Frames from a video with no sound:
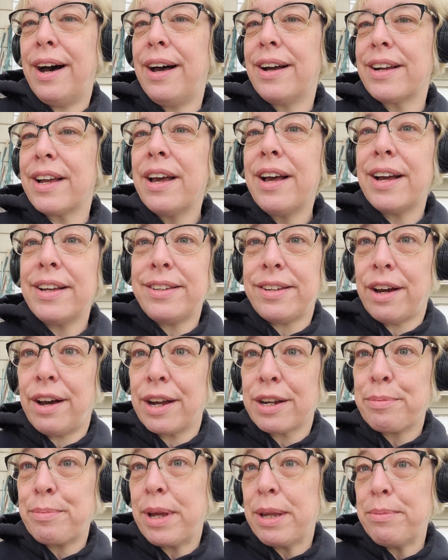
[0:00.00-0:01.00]
they dock, a
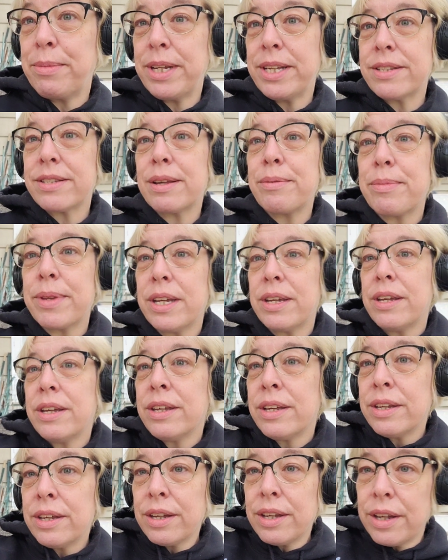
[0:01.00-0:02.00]
dock might mean something
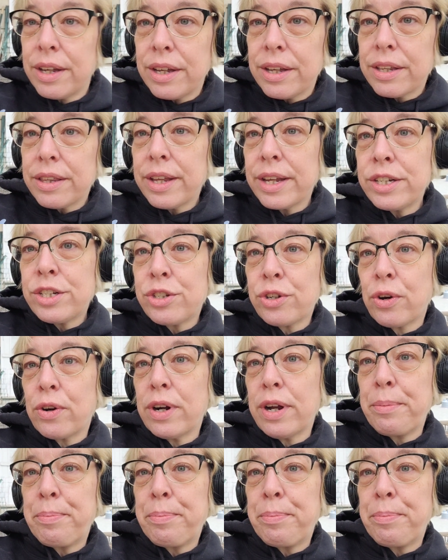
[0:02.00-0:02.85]
they